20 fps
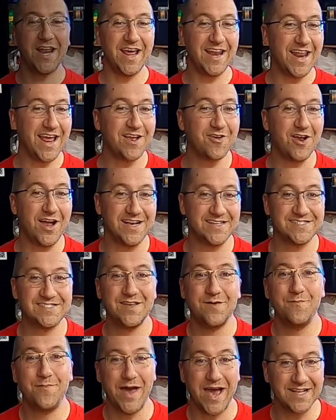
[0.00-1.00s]
I
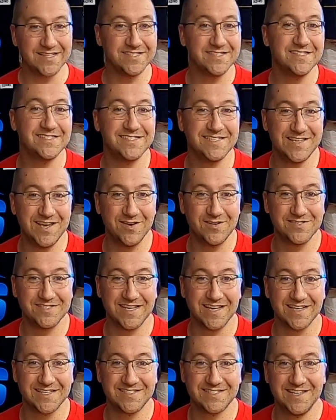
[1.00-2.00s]
digress. Back to the
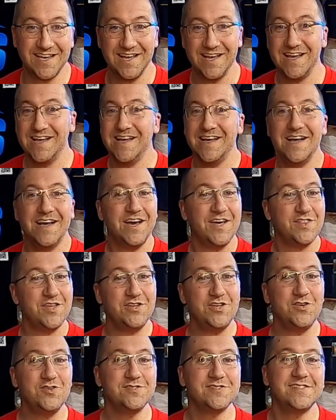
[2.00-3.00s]
Z06. The
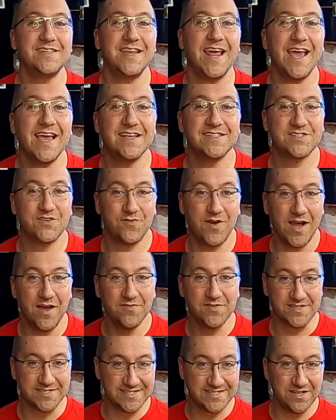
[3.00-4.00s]
news today is
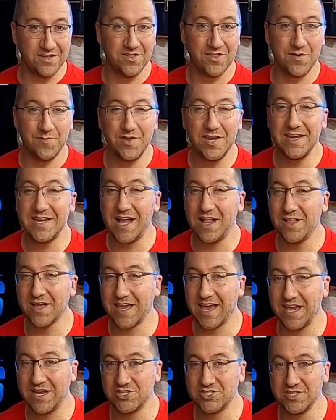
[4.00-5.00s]
around the still limited
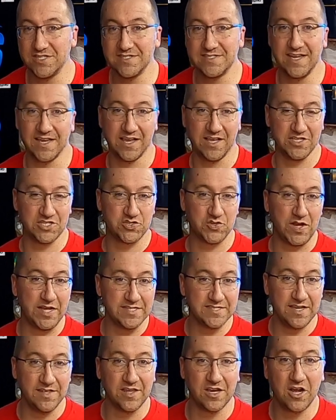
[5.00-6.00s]
allocations and
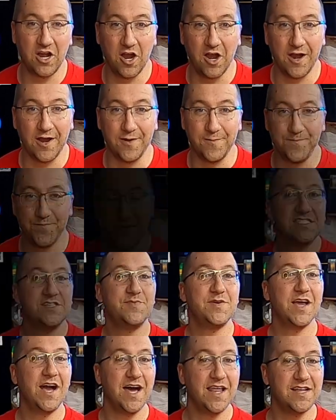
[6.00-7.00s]
constraints on the car. To
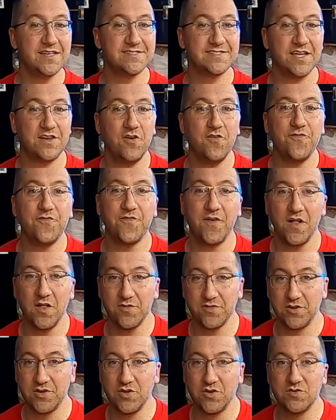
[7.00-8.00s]
be honest, I don't follow
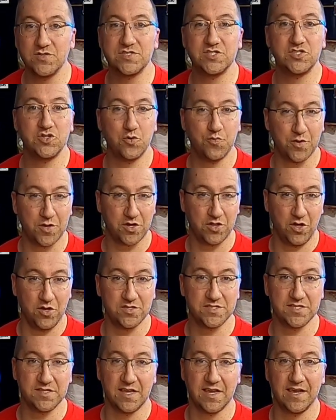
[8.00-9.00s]
the news super
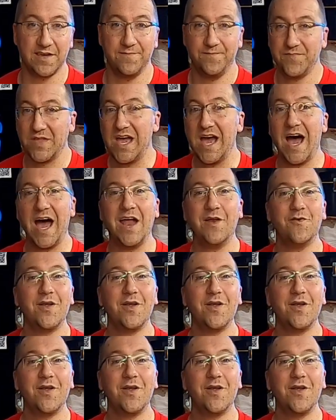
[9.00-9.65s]
closely. I